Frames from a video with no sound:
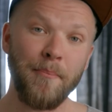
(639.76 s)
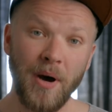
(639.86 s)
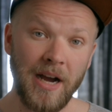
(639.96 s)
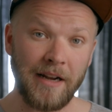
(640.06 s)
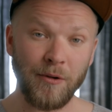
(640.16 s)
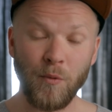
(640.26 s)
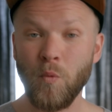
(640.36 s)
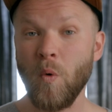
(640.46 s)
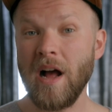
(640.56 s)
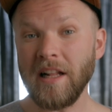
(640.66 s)
but
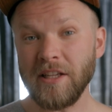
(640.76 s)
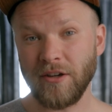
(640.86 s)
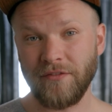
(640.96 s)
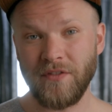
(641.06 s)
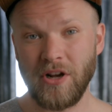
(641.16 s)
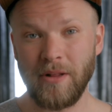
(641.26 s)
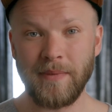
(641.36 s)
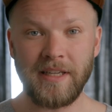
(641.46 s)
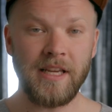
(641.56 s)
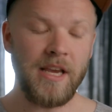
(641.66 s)
while you're
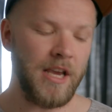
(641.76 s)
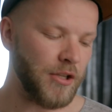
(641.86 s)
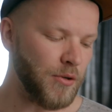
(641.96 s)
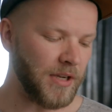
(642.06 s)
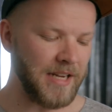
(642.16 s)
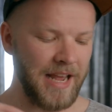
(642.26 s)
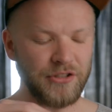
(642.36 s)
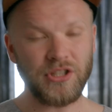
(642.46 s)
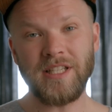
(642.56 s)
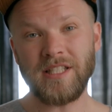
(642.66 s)
filming, you can
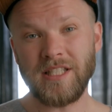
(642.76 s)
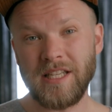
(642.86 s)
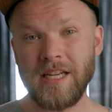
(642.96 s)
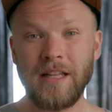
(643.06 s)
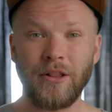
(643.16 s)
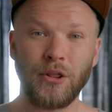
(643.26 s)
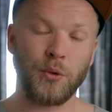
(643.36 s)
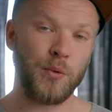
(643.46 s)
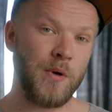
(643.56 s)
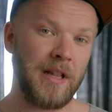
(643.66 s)
actually see it
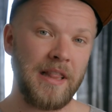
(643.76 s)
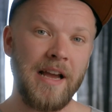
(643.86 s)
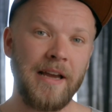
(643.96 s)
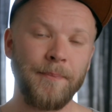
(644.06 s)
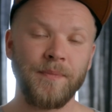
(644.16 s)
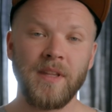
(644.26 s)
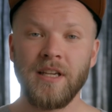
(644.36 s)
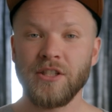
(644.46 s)
through a LUT.